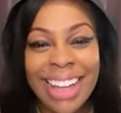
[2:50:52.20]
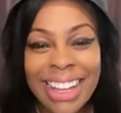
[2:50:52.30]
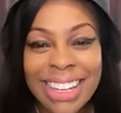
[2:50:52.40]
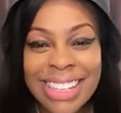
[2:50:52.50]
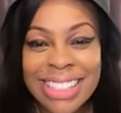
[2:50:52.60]

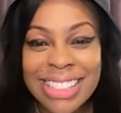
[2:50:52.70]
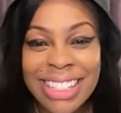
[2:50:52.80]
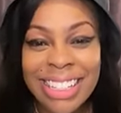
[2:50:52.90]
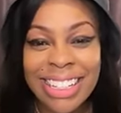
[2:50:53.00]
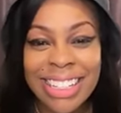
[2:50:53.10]
Let's
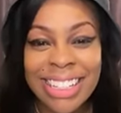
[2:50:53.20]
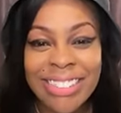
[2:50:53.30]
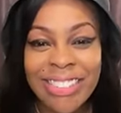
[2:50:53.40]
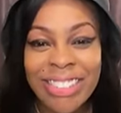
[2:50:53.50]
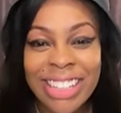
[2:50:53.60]

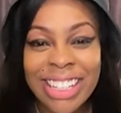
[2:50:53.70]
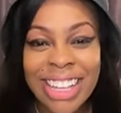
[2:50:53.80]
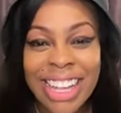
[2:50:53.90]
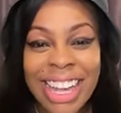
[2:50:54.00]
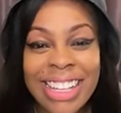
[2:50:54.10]
see.
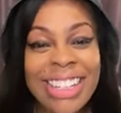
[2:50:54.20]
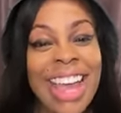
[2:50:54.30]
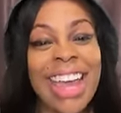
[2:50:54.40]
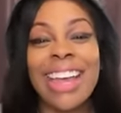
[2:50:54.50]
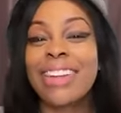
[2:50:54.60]

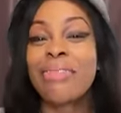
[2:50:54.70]
Yeah,